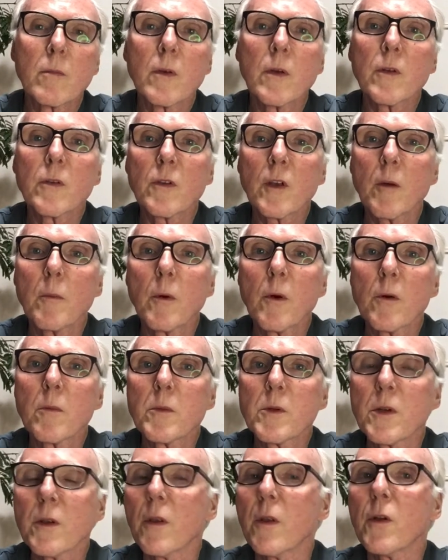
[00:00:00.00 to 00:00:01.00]
suburb
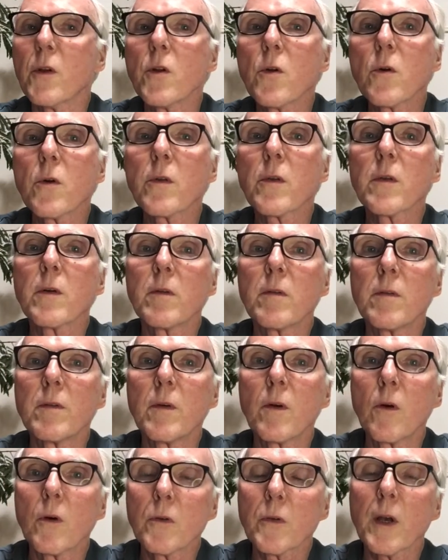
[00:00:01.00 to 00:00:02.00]
to the north of
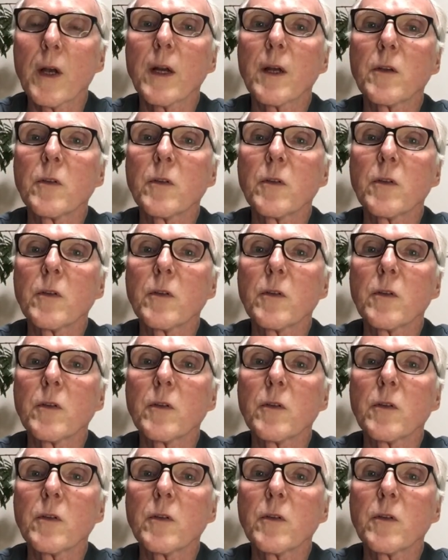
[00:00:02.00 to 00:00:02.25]
Osaka